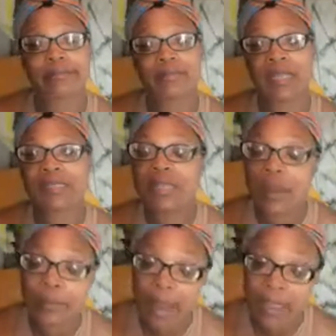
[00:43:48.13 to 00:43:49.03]
that's not
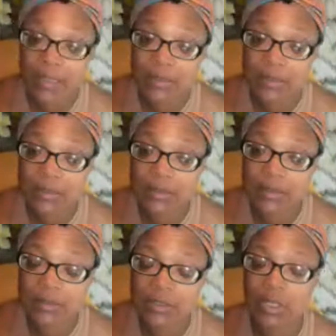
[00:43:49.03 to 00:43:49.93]
right,
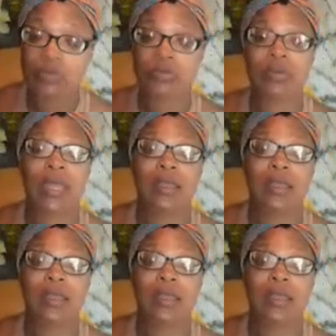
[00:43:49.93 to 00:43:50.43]
don't do that?